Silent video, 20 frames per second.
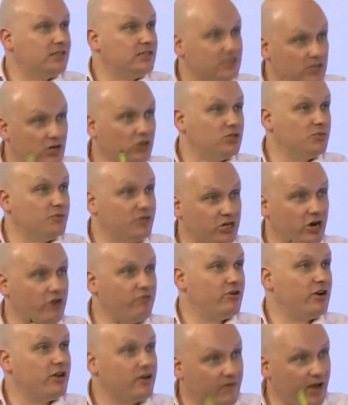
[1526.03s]
it's got to be
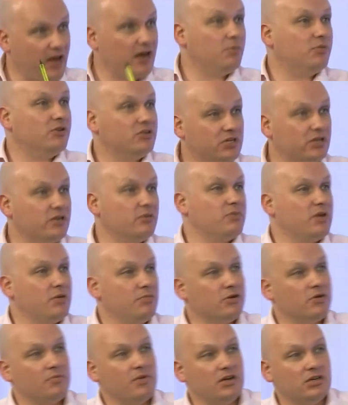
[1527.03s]
generally available so that
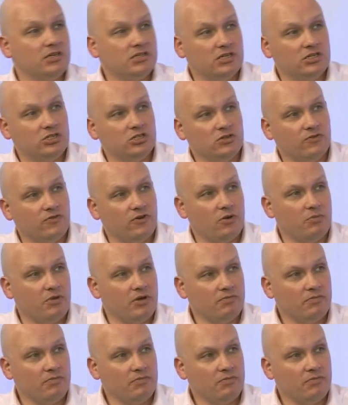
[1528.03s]
people can make decisions from it.